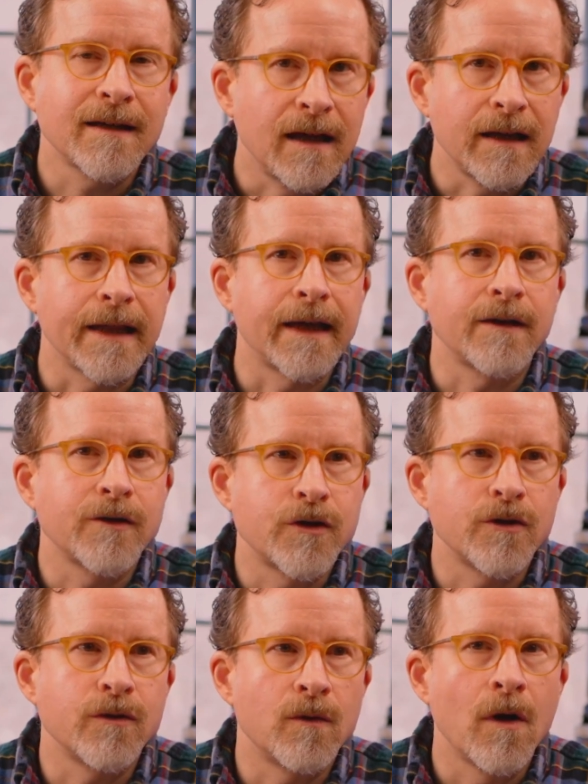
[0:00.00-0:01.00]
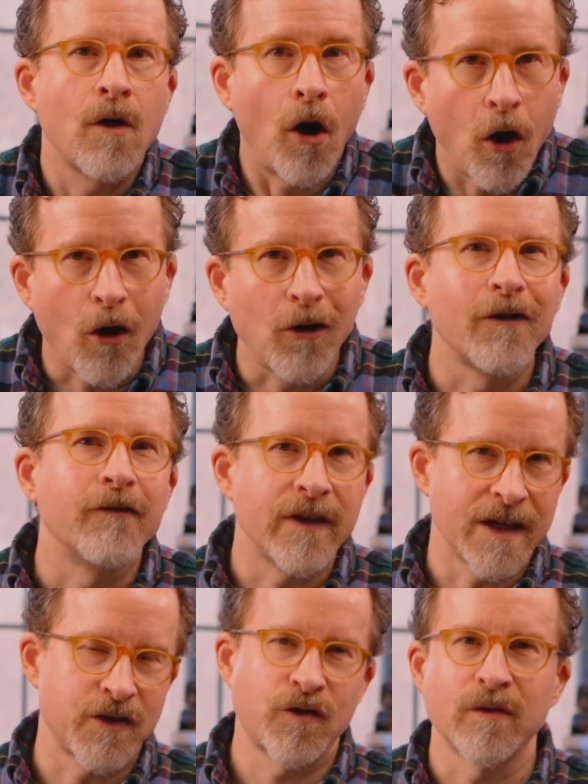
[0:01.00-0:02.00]
to cling to all of
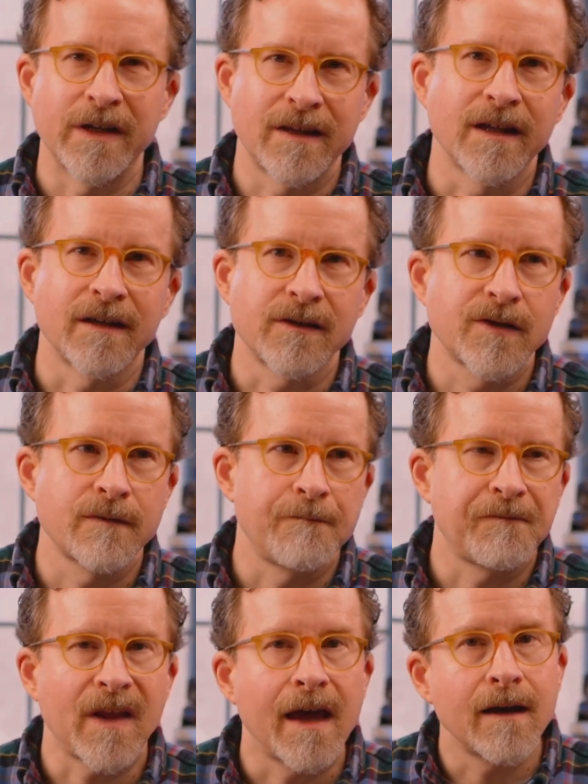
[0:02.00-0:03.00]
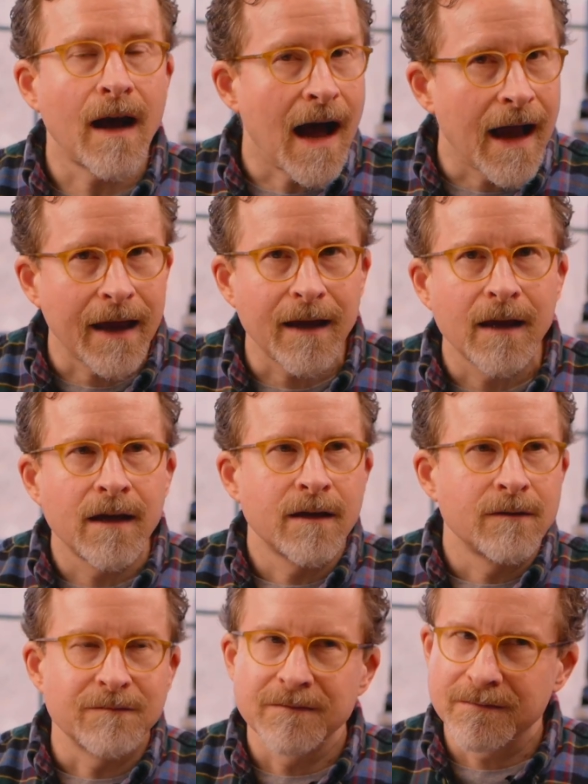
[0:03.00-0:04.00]
these three things. And I
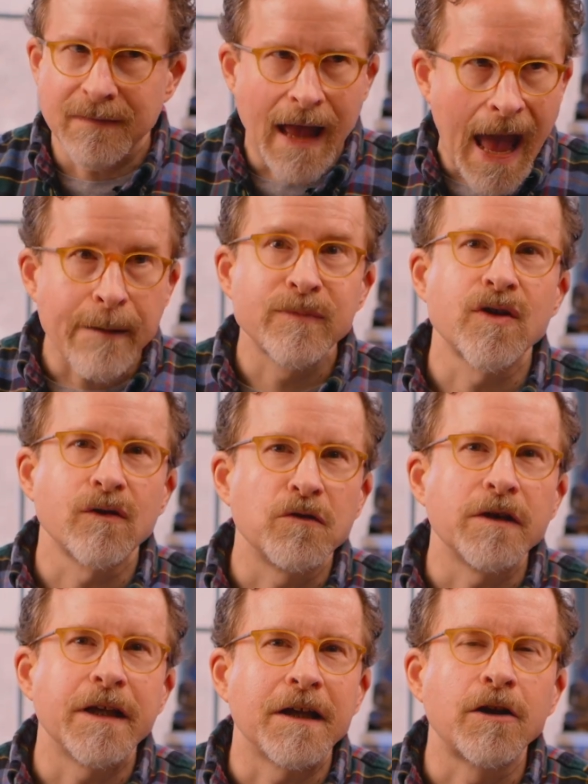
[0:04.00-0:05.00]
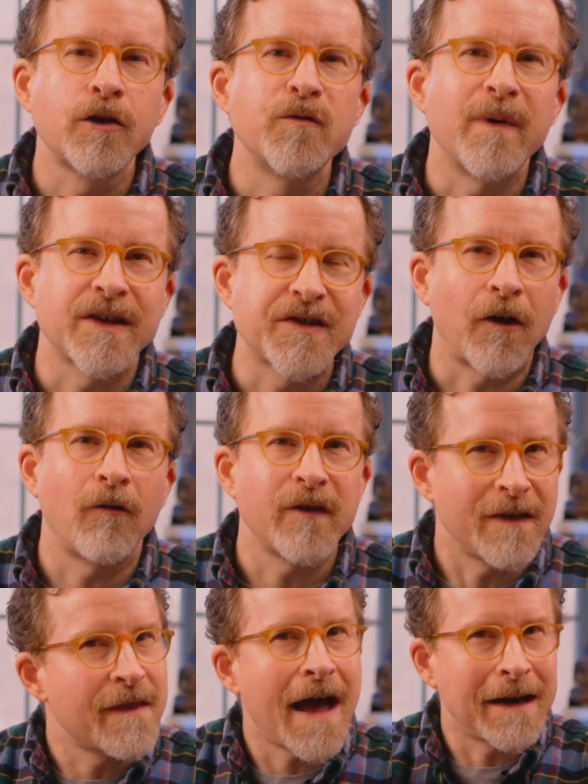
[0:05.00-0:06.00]
absolutely include myself
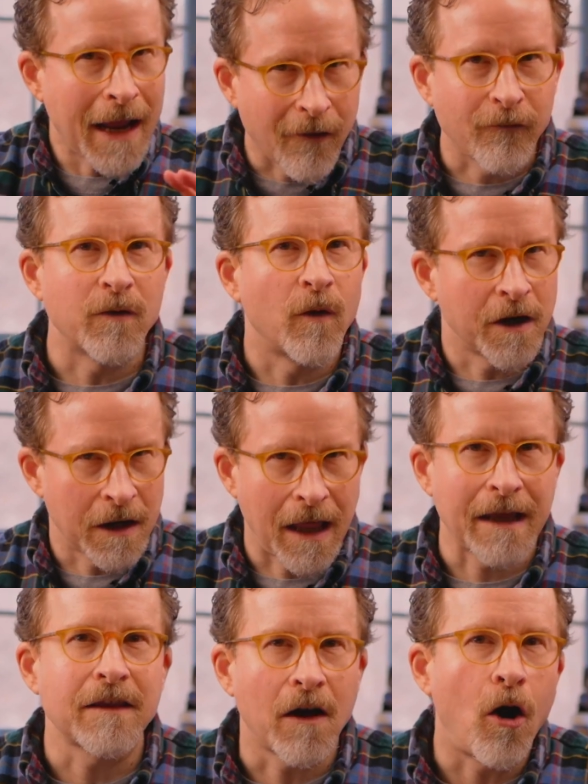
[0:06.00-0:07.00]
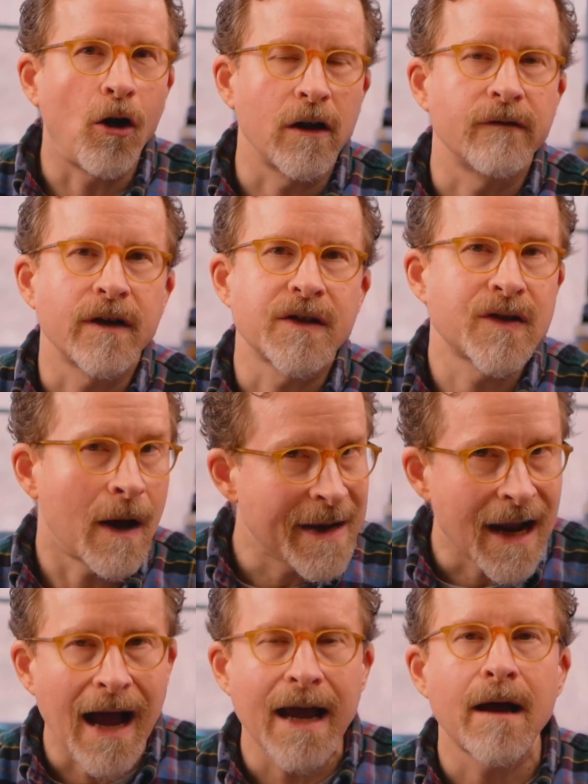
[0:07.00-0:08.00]
in that everyone and like all of us. I
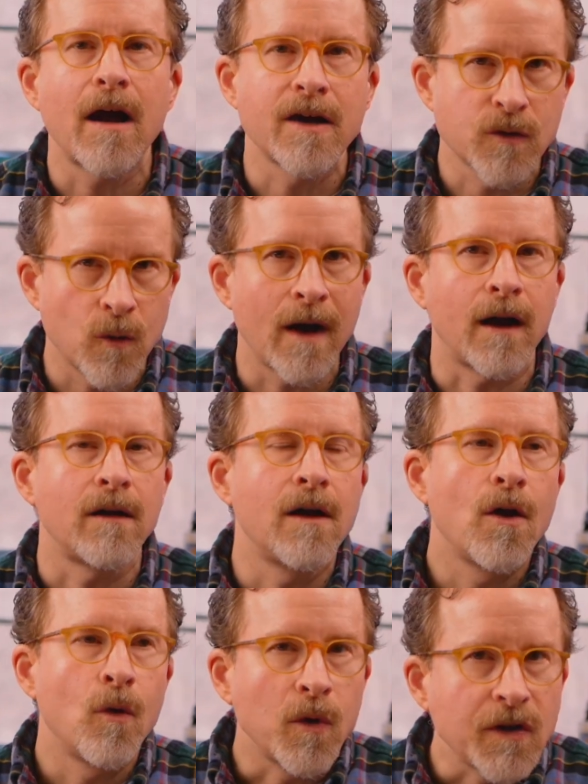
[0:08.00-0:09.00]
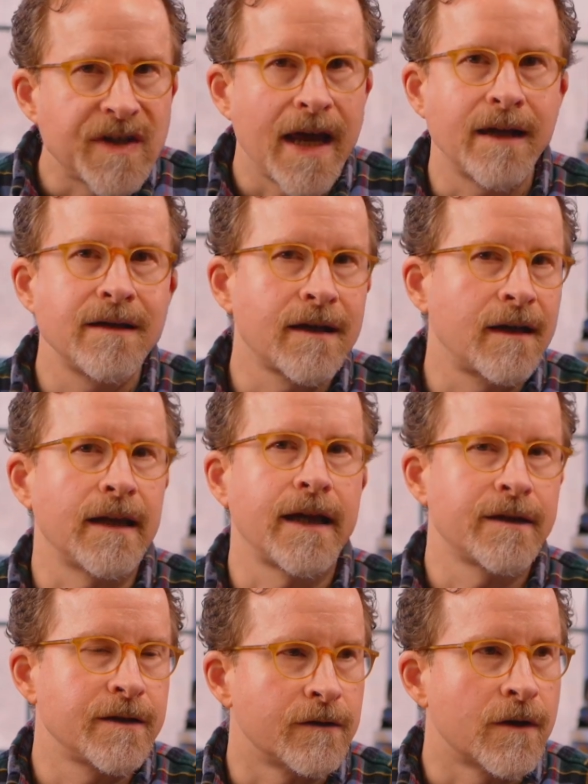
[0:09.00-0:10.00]
mean, I as well will tend to
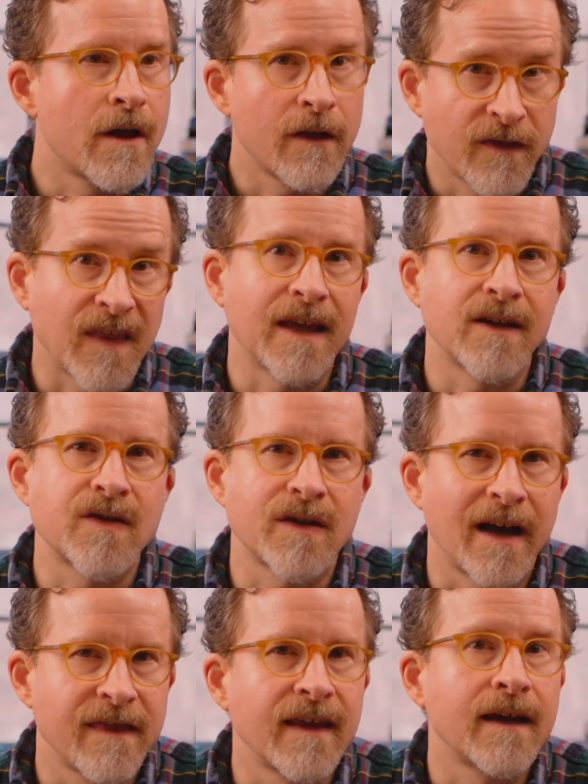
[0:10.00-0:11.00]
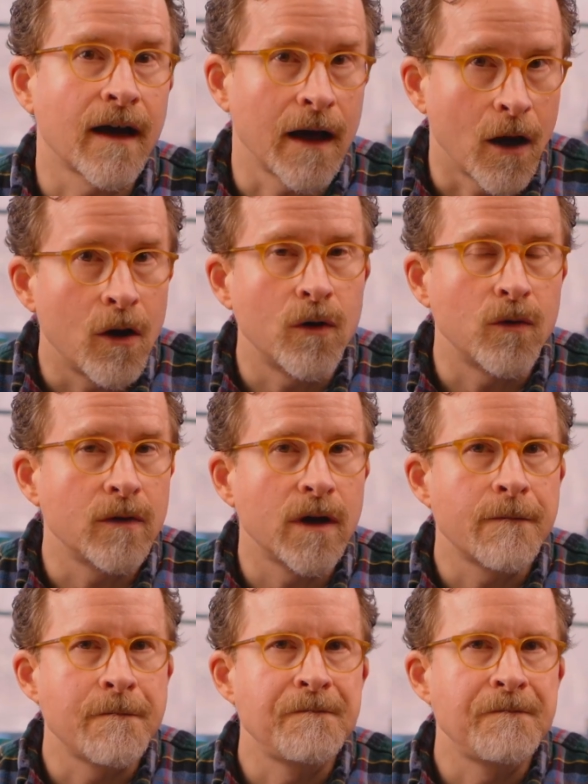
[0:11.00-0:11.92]
cling to things that I think I own.